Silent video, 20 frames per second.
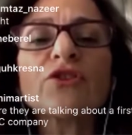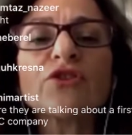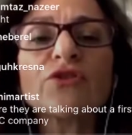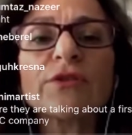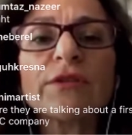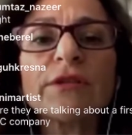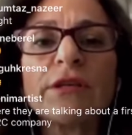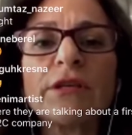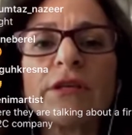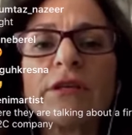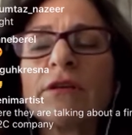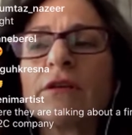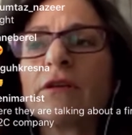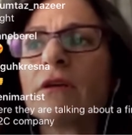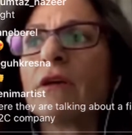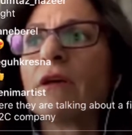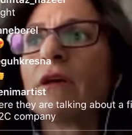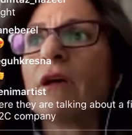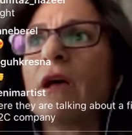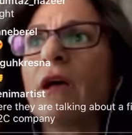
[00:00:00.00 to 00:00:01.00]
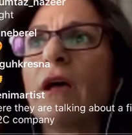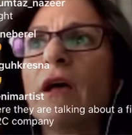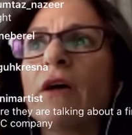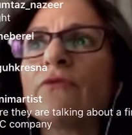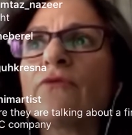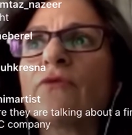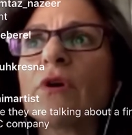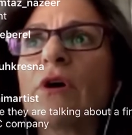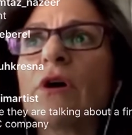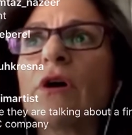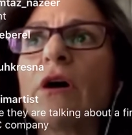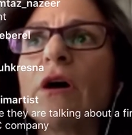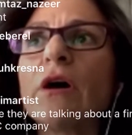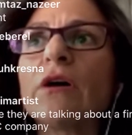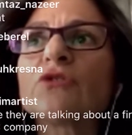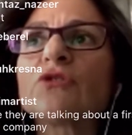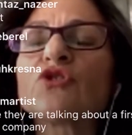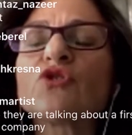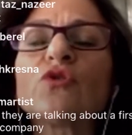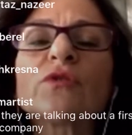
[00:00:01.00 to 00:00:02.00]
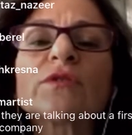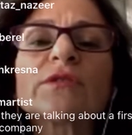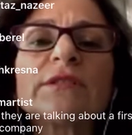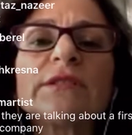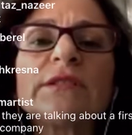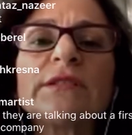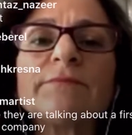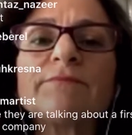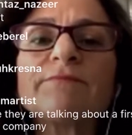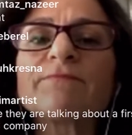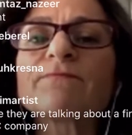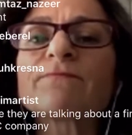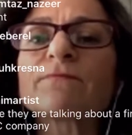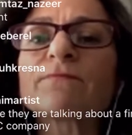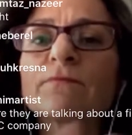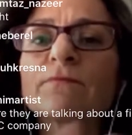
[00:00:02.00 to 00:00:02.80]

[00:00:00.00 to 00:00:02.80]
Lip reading: actually have a totally